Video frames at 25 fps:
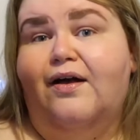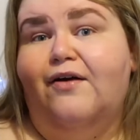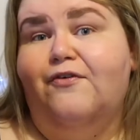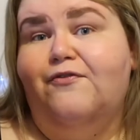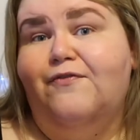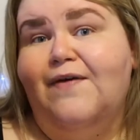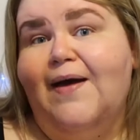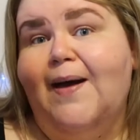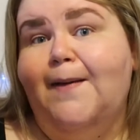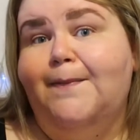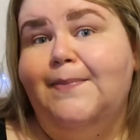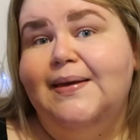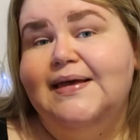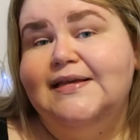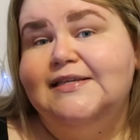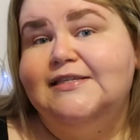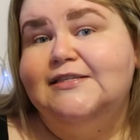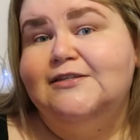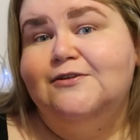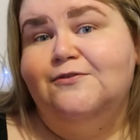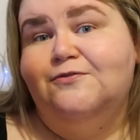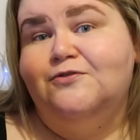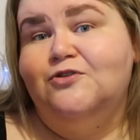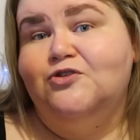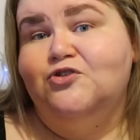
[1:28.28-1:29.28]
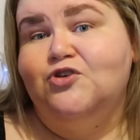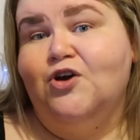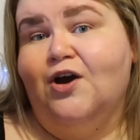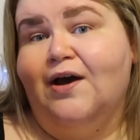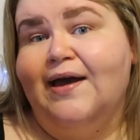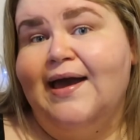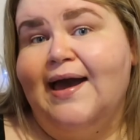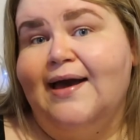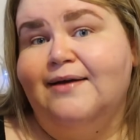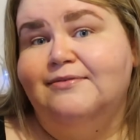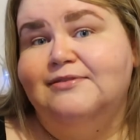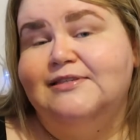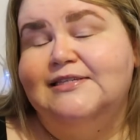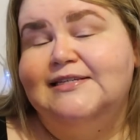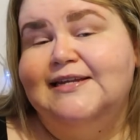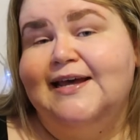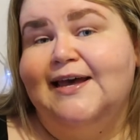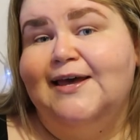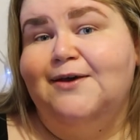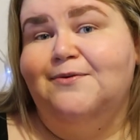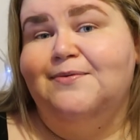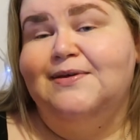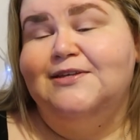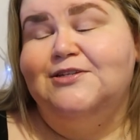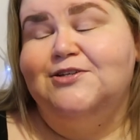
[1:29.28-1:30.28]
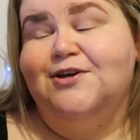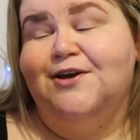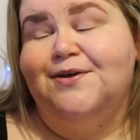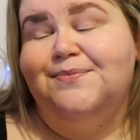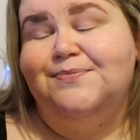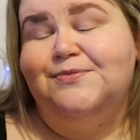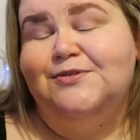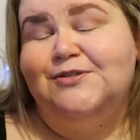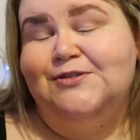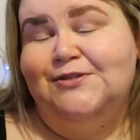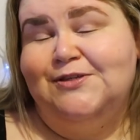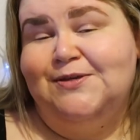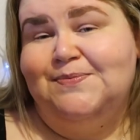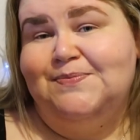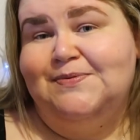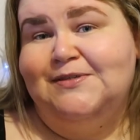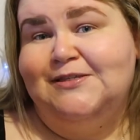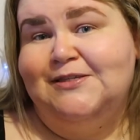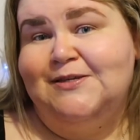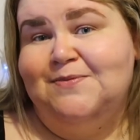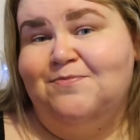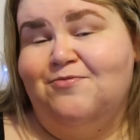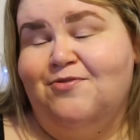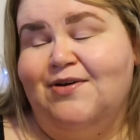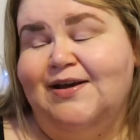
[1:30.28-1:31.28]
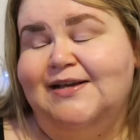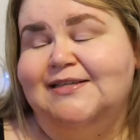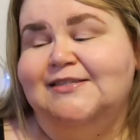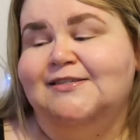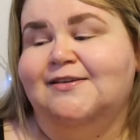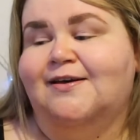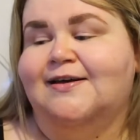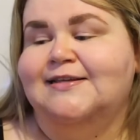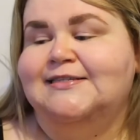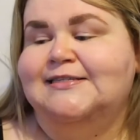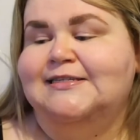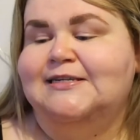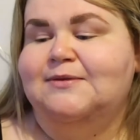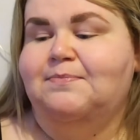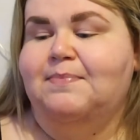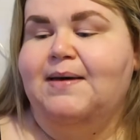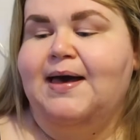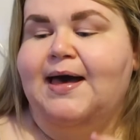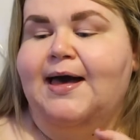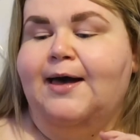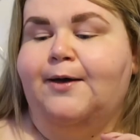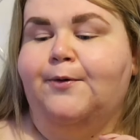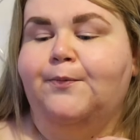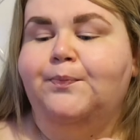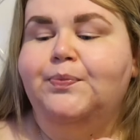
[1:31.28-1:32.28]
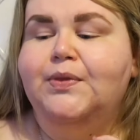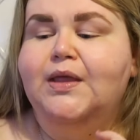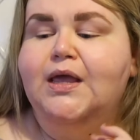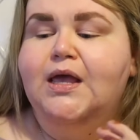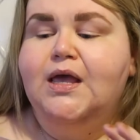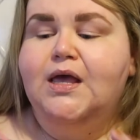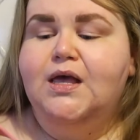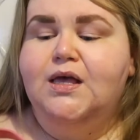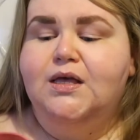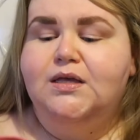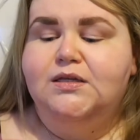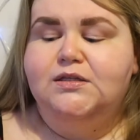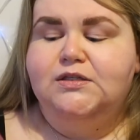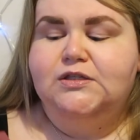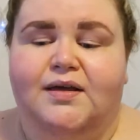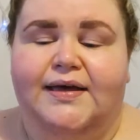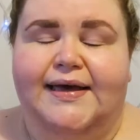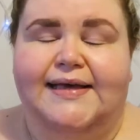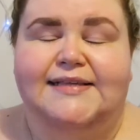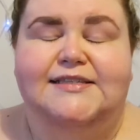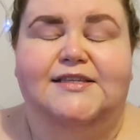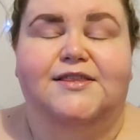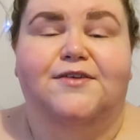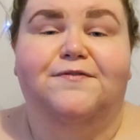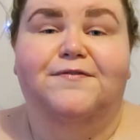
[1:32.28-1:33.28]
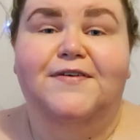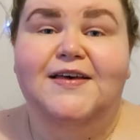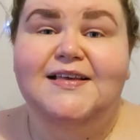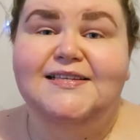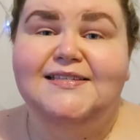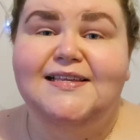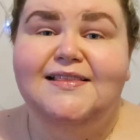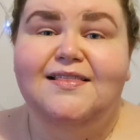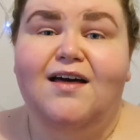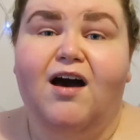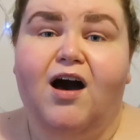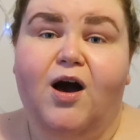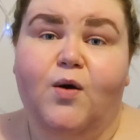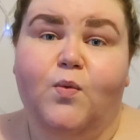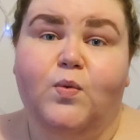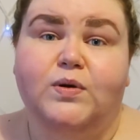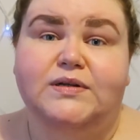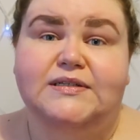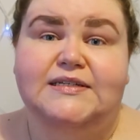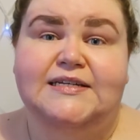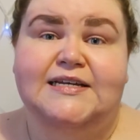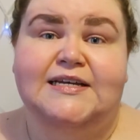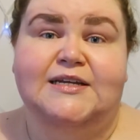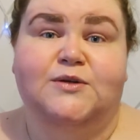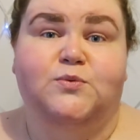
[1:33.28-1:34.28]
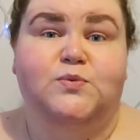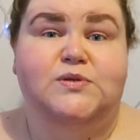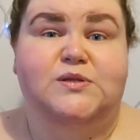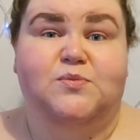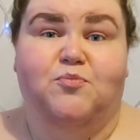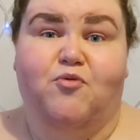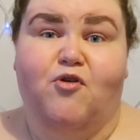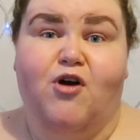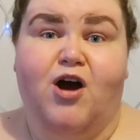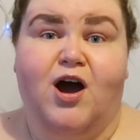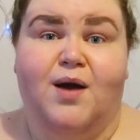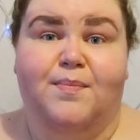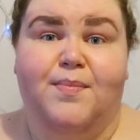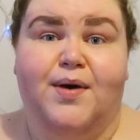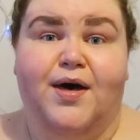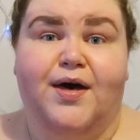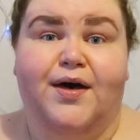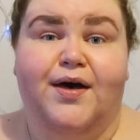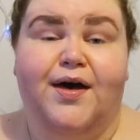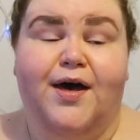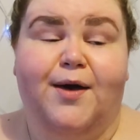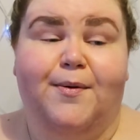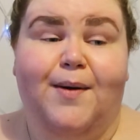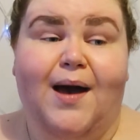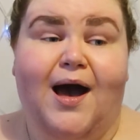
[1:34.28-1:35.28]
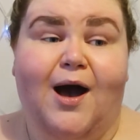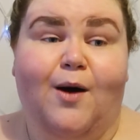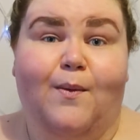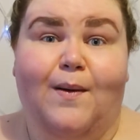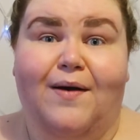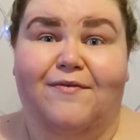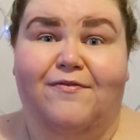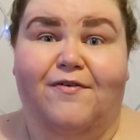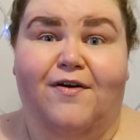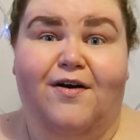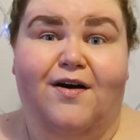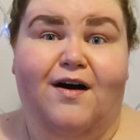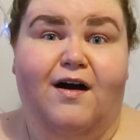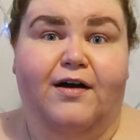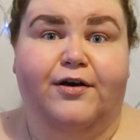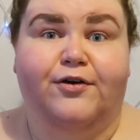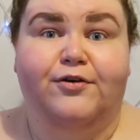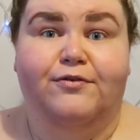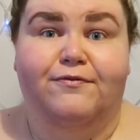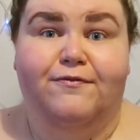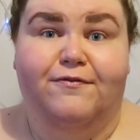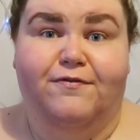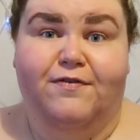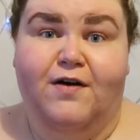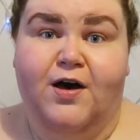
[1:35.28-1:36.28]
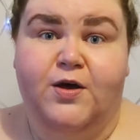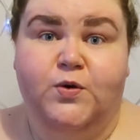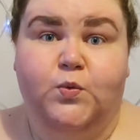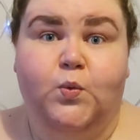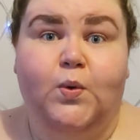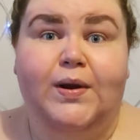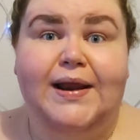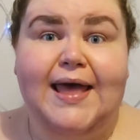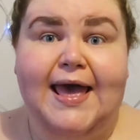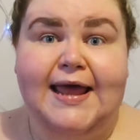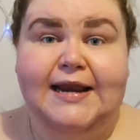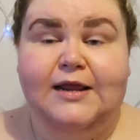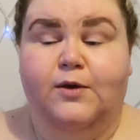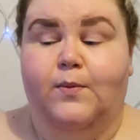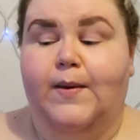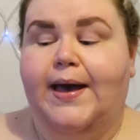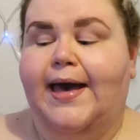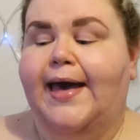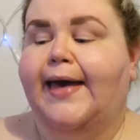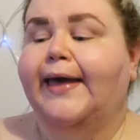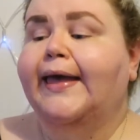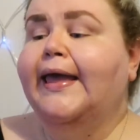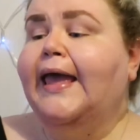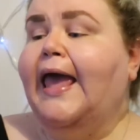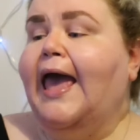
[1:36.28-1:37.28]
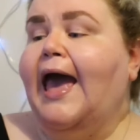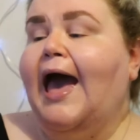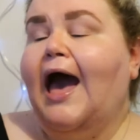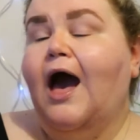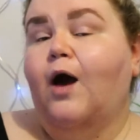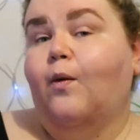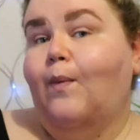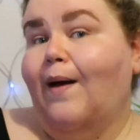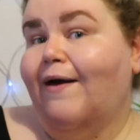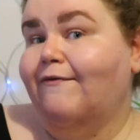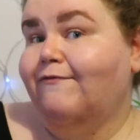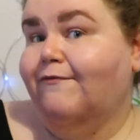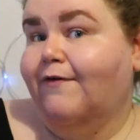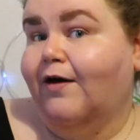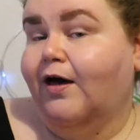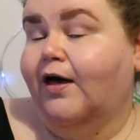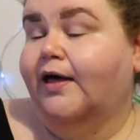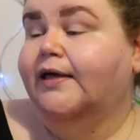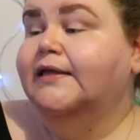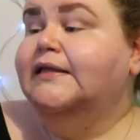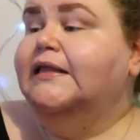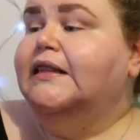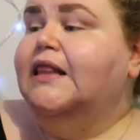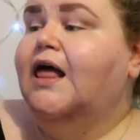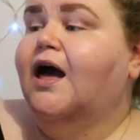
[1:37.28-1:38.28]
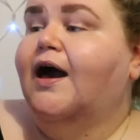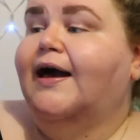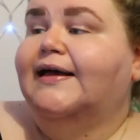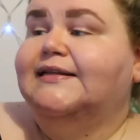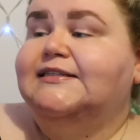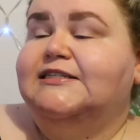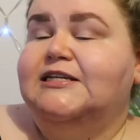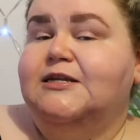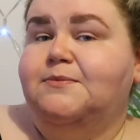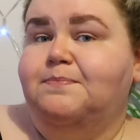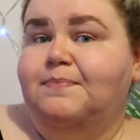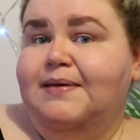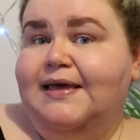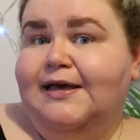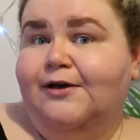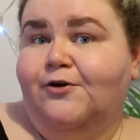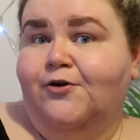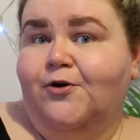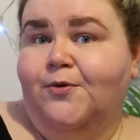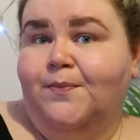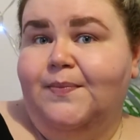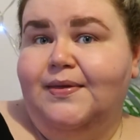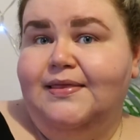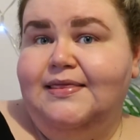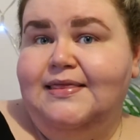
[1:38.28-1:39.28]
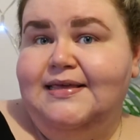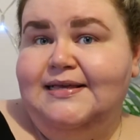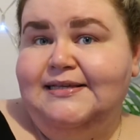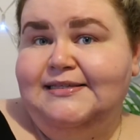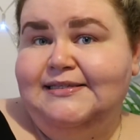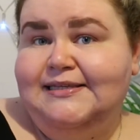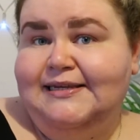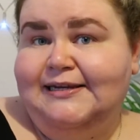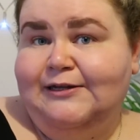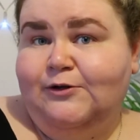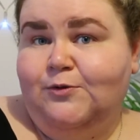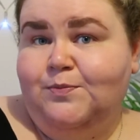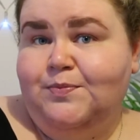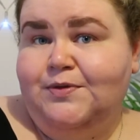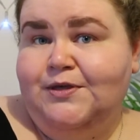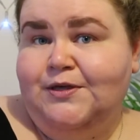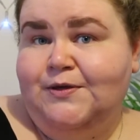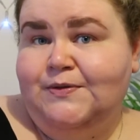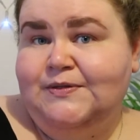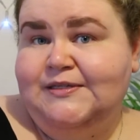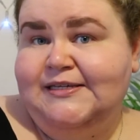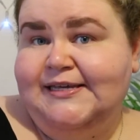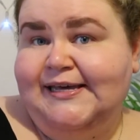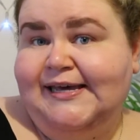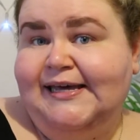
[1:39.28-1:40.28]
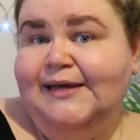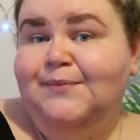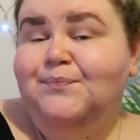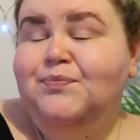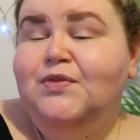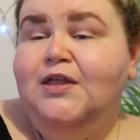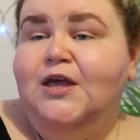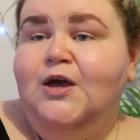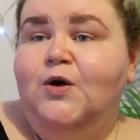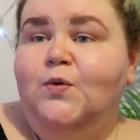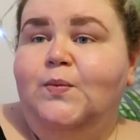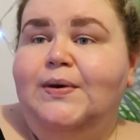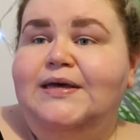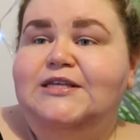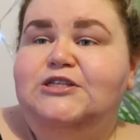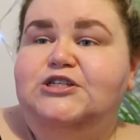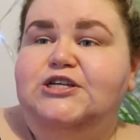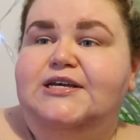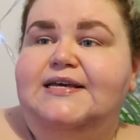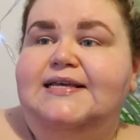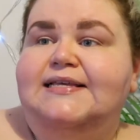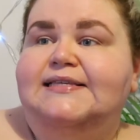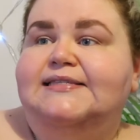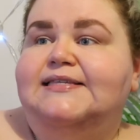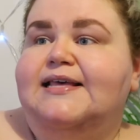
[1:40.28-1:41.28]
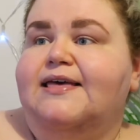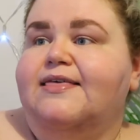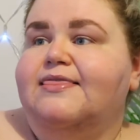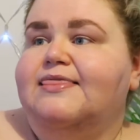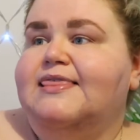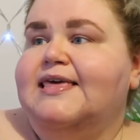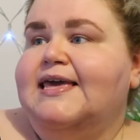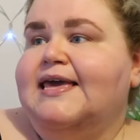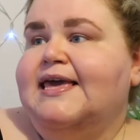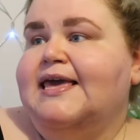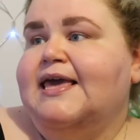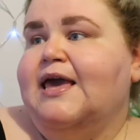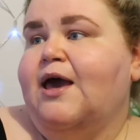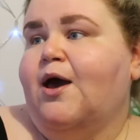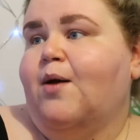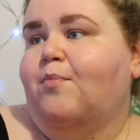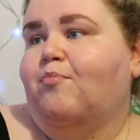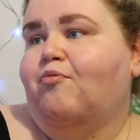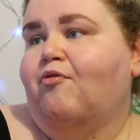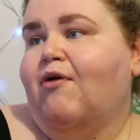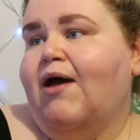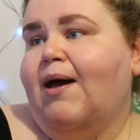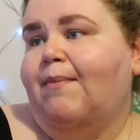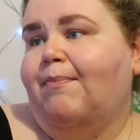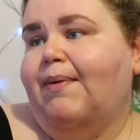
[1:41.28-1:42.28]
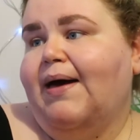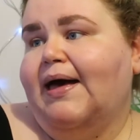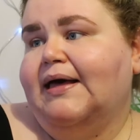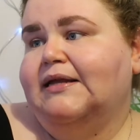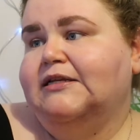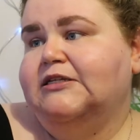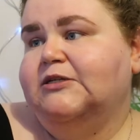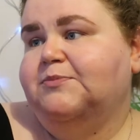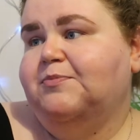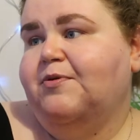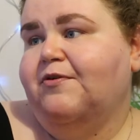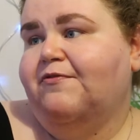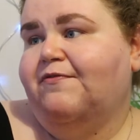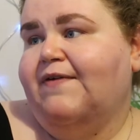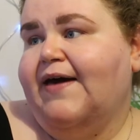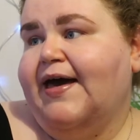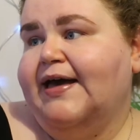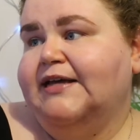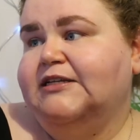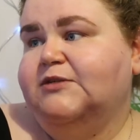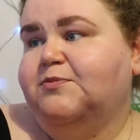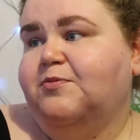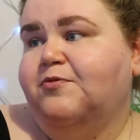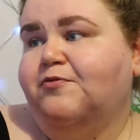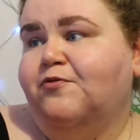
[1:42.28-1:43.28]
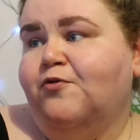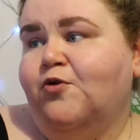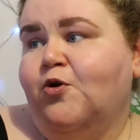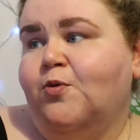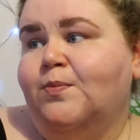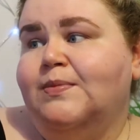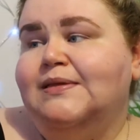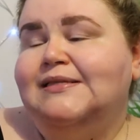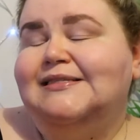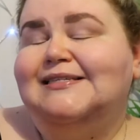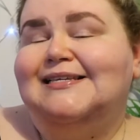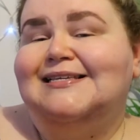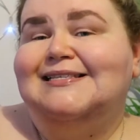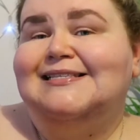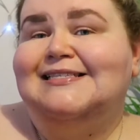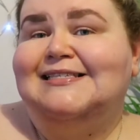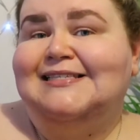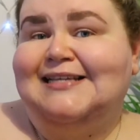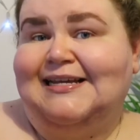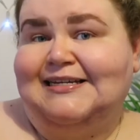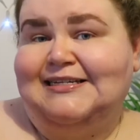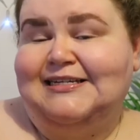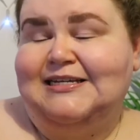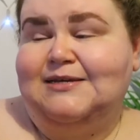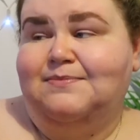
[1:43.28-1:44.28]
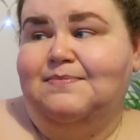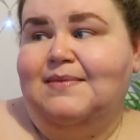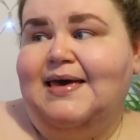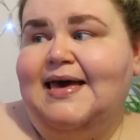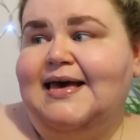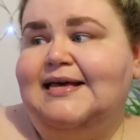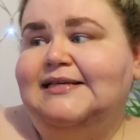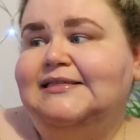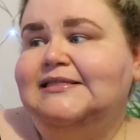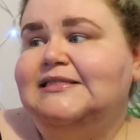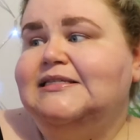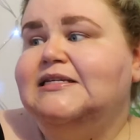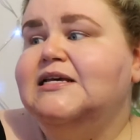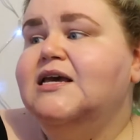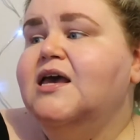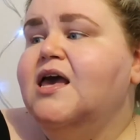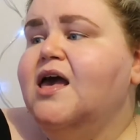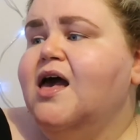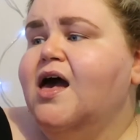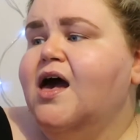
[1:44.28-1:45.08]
a fair bit of stuff to try out today, which I'm super excited about. Okay, so the first thing that I wanted was a primer, however I couldn't find one anywhere. However, I did pick up this little beauty, which is the Prep and Perfect Performance and Setting Mist.